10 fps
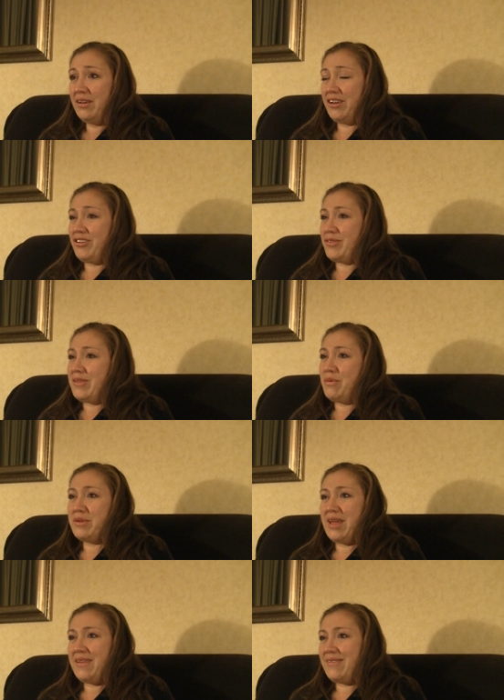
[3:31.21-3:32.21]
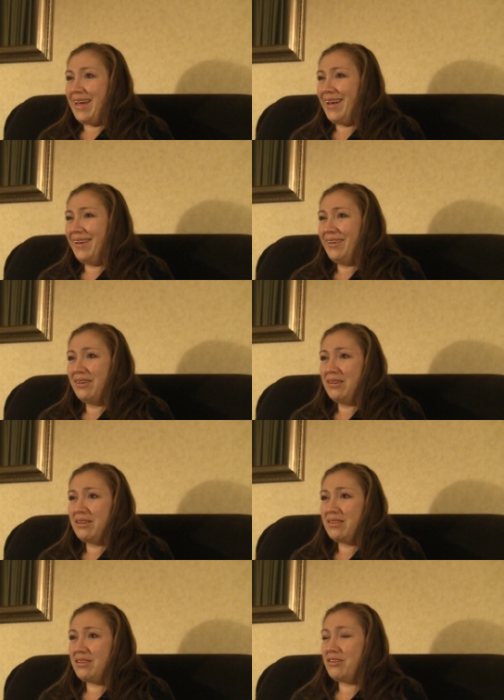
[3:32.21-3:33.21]
Did you see what they said?
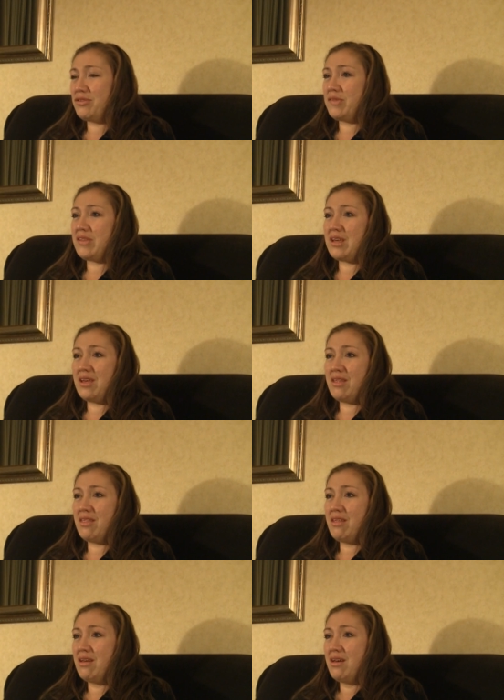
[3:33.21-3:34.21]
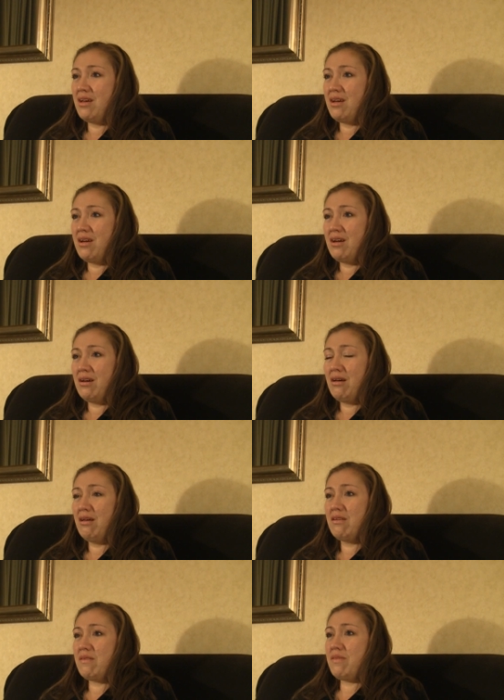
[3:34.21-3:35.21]
Did you see?
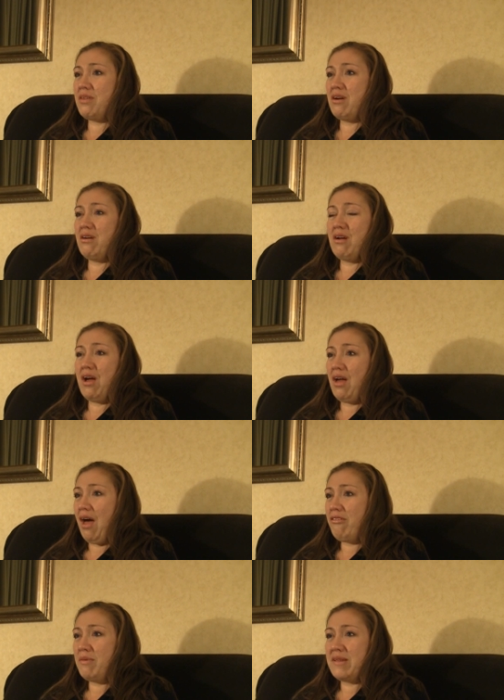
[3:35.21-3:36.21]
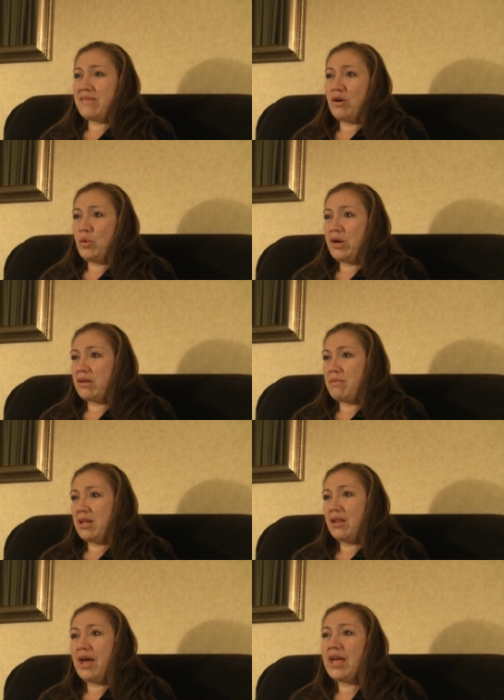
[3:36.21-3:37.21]
They're, everybody's so quick to
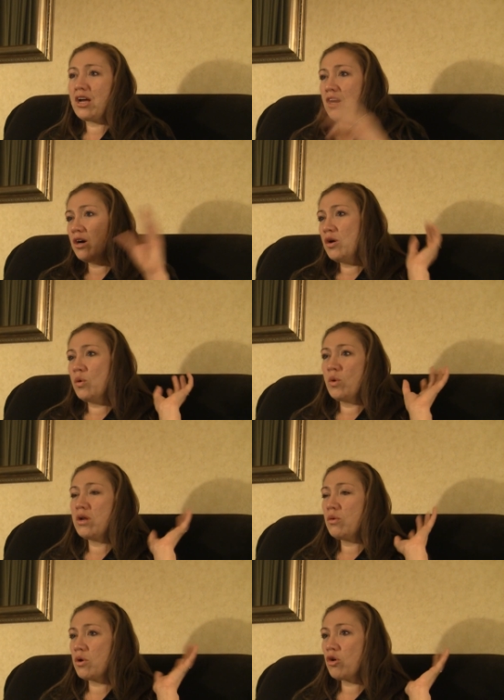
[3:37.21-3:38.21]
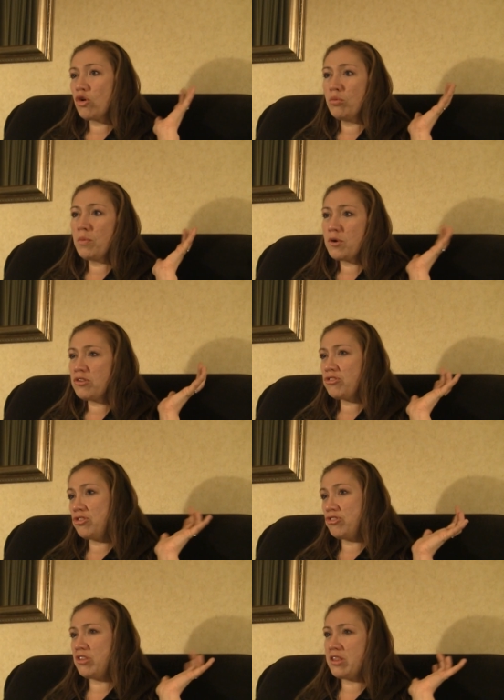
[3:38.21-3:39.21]
be like, oh, what, what a horrible person. Did
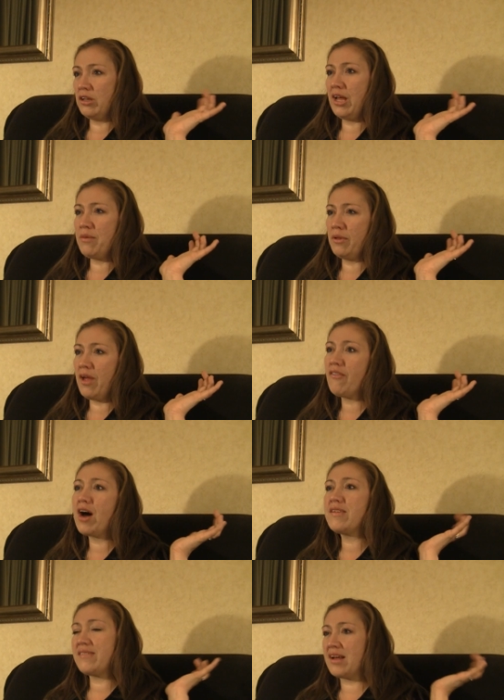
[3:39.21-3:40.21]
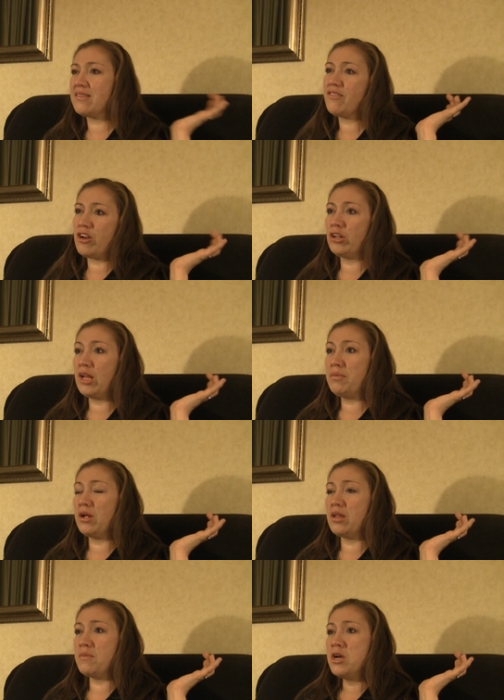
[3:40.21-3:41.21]
you see the label they've got, sex offender
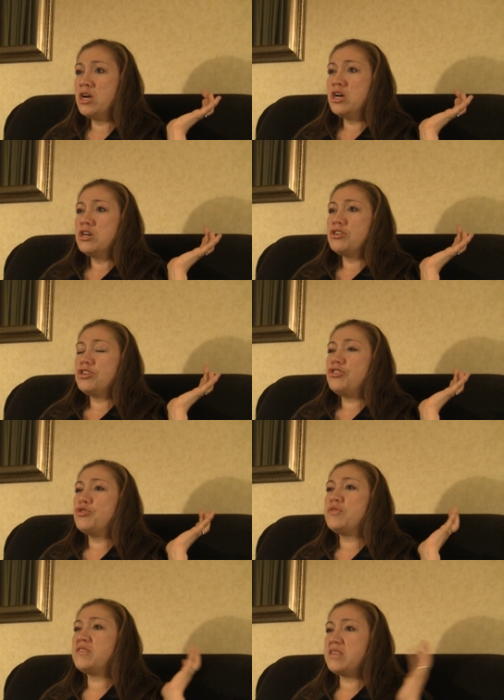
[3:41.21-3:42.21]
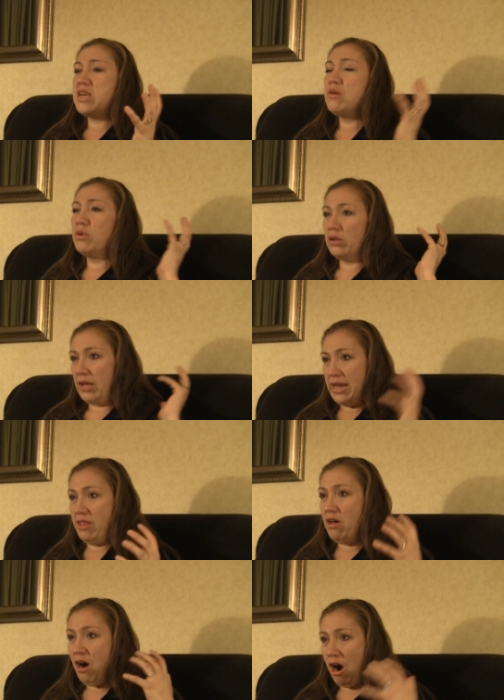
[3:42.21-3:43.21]
label? Did you see what laid
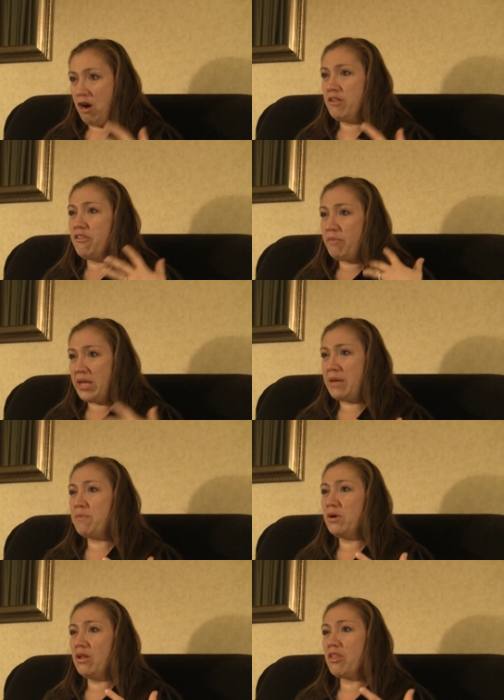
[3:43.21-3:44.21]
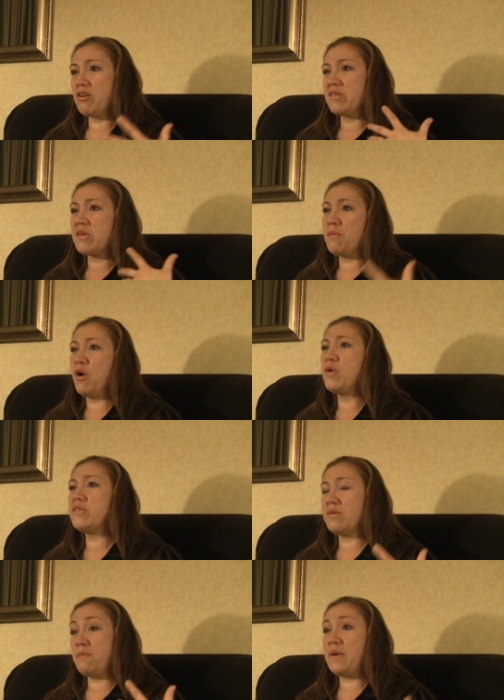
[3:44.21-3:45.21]
in the hearts of people that are
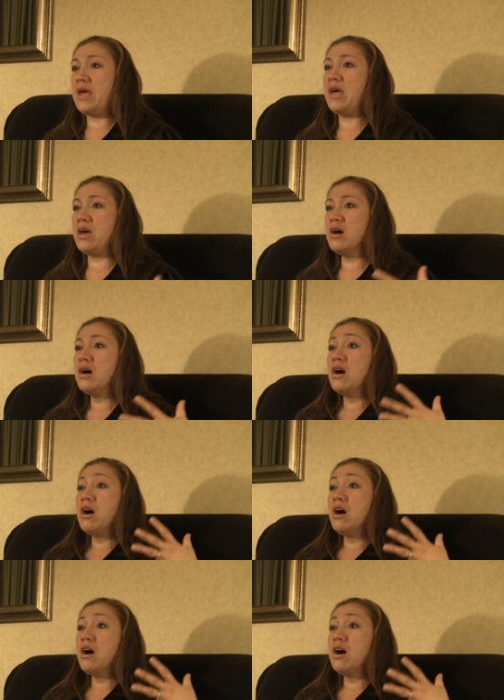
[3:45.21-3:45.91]
supposed to be